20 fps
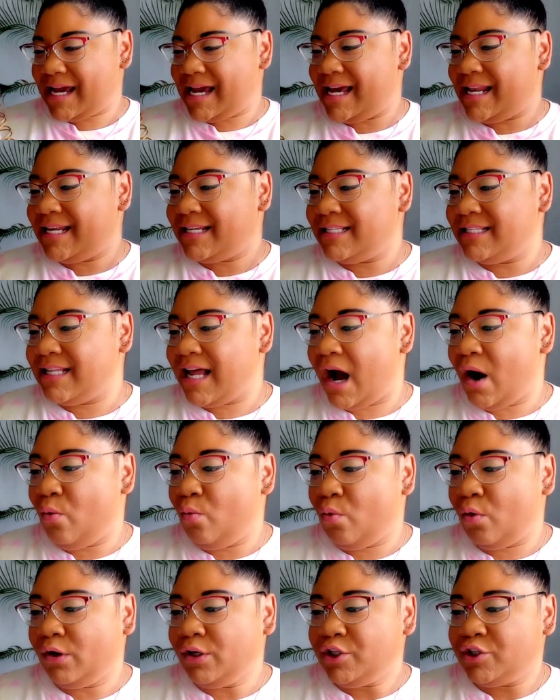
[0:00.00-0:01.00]
it is not
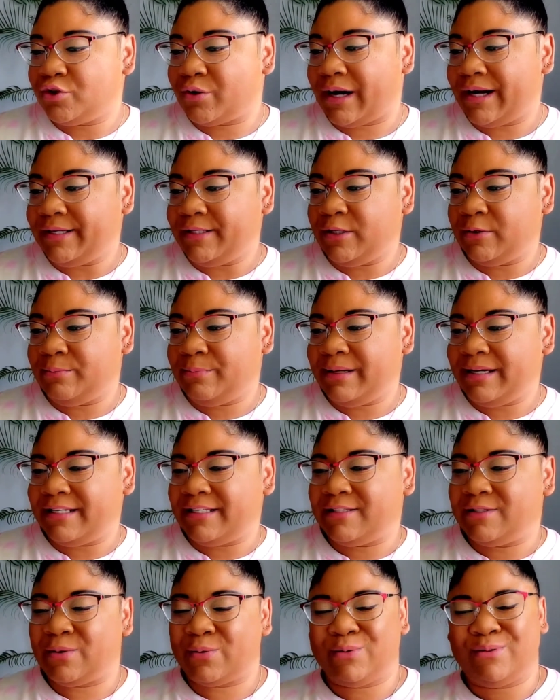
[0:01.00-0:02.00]
worth trying to be
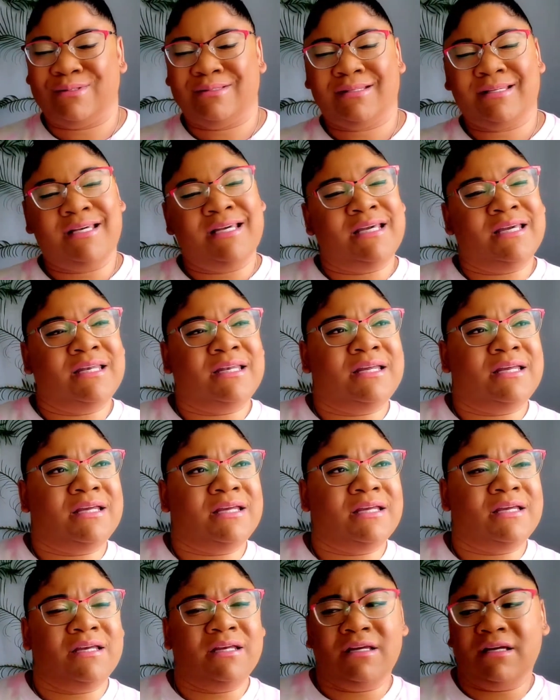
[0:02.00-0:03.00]
so
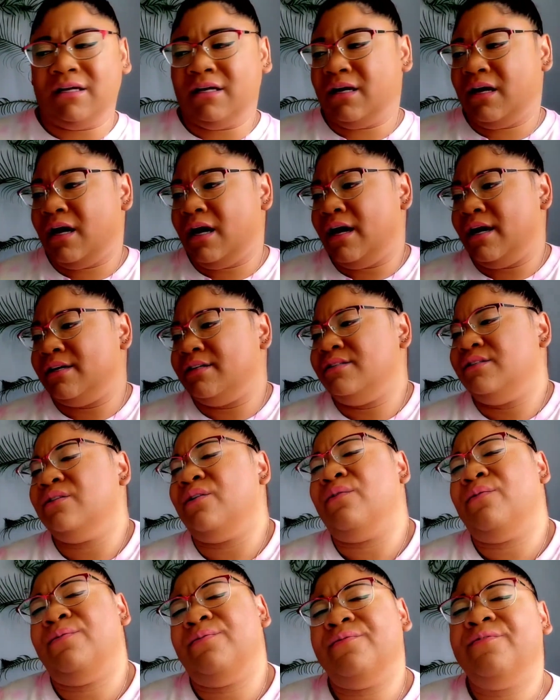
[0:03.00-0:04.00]
skinny,
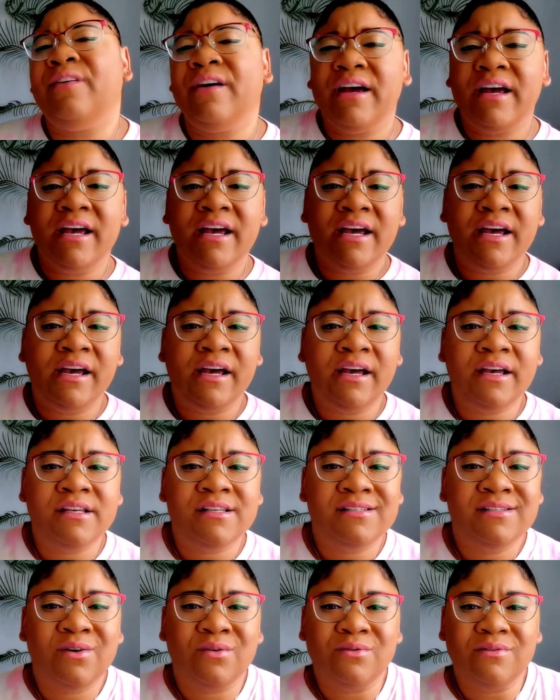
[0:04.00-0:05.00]
so fit,
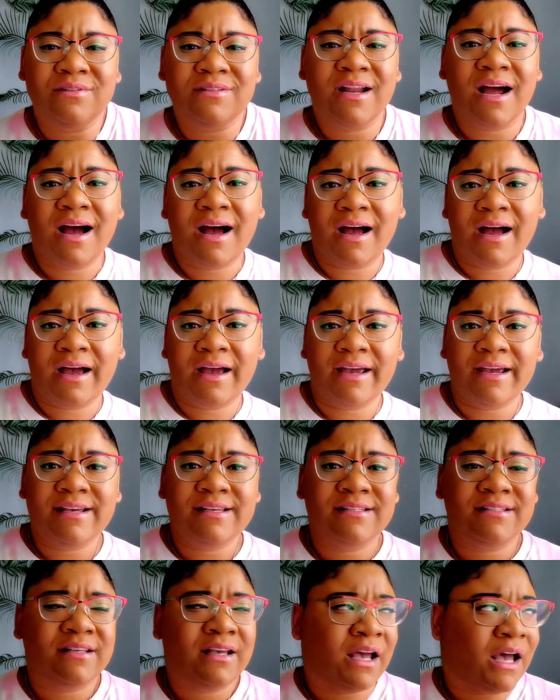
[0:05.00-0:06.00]
so
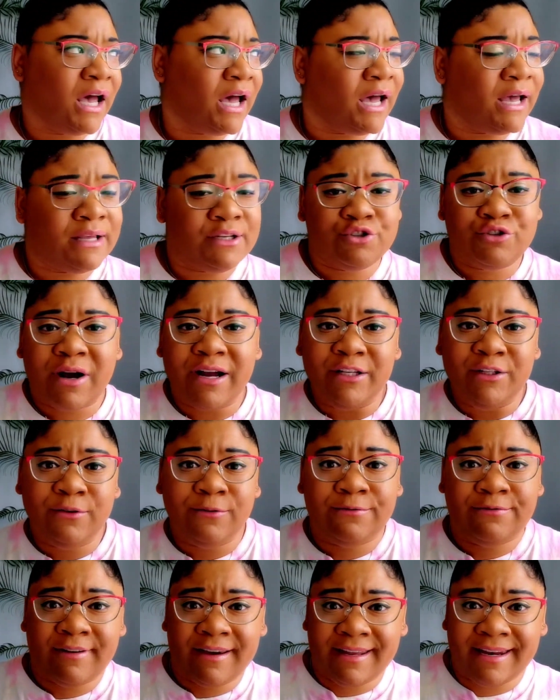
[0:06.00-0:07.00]
nice, trying to
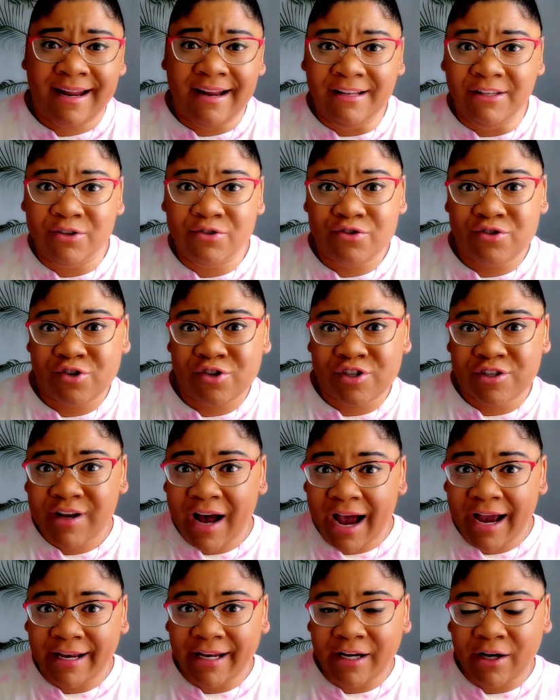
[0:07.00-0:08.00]
fit into
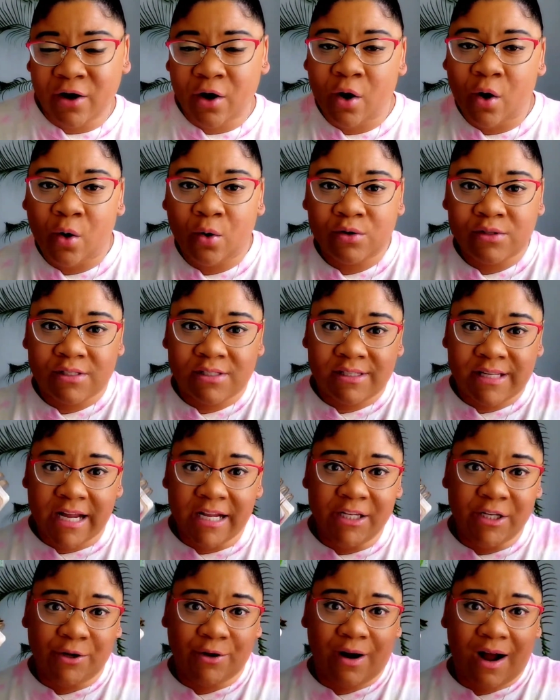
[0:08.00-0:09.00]
society called
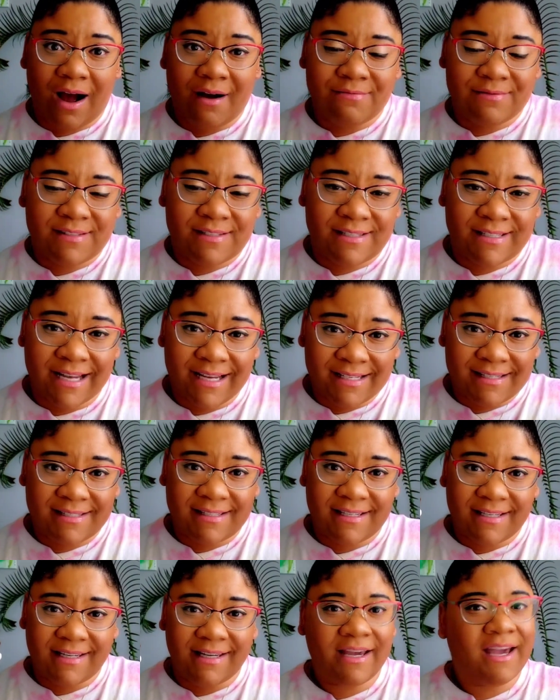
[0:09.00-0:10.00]
standard of
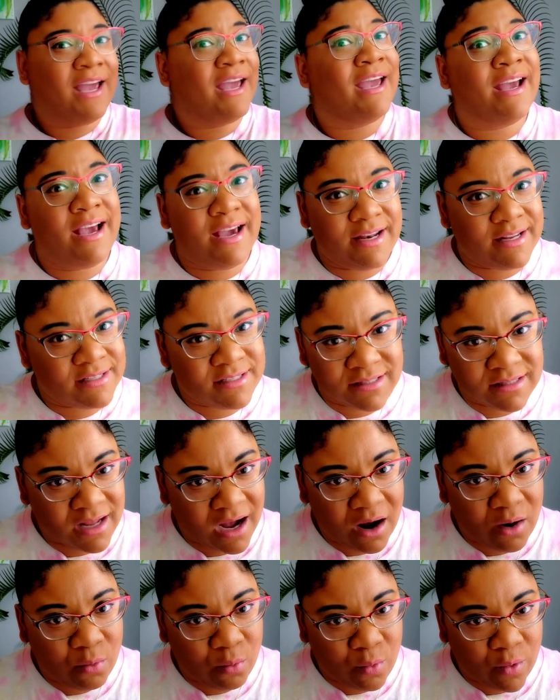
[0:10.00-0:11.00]
sexy. It is
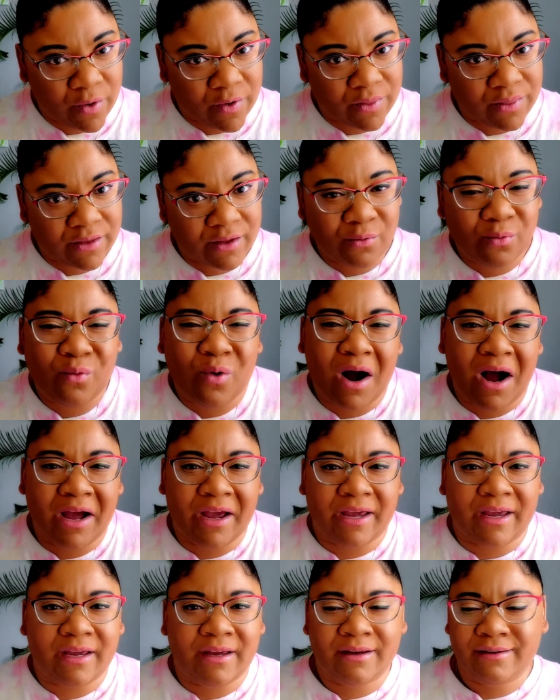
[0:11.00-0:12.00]
not worth it.
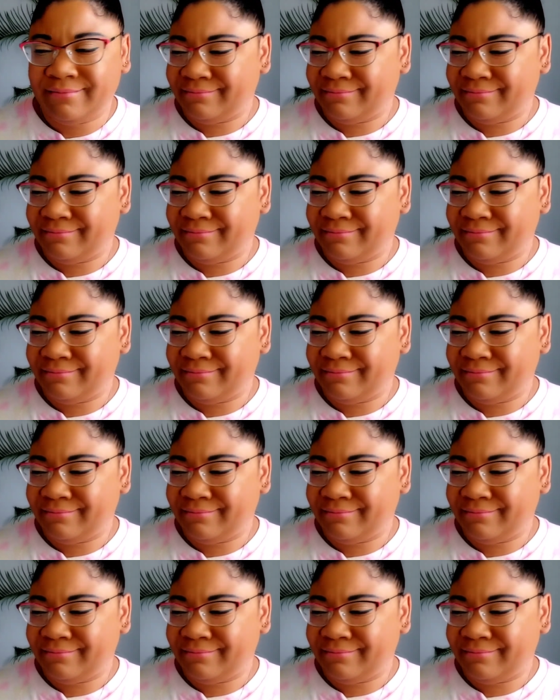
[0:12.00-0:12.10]
Why?